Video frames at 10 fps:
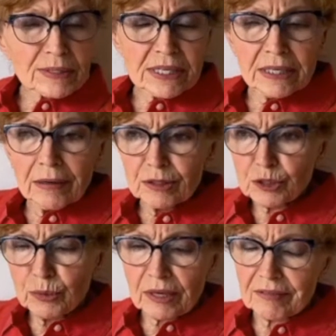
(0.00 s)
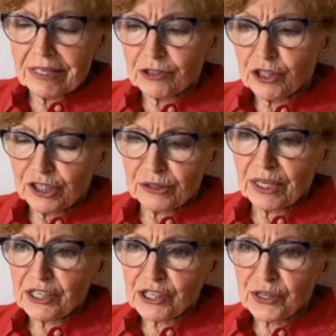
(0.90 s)
the youngest one of that
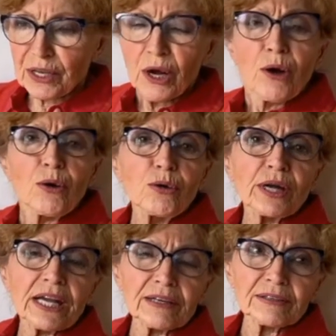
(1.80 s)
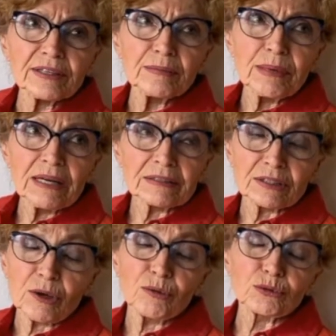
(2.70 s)
generation who cared about
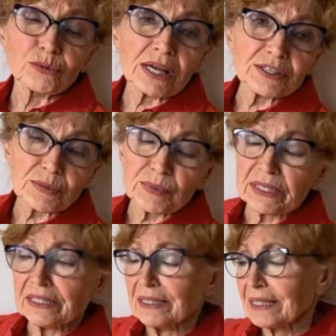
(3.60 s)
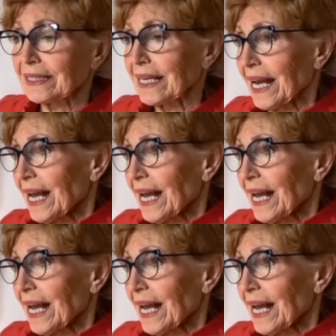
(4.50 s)
the old recipes and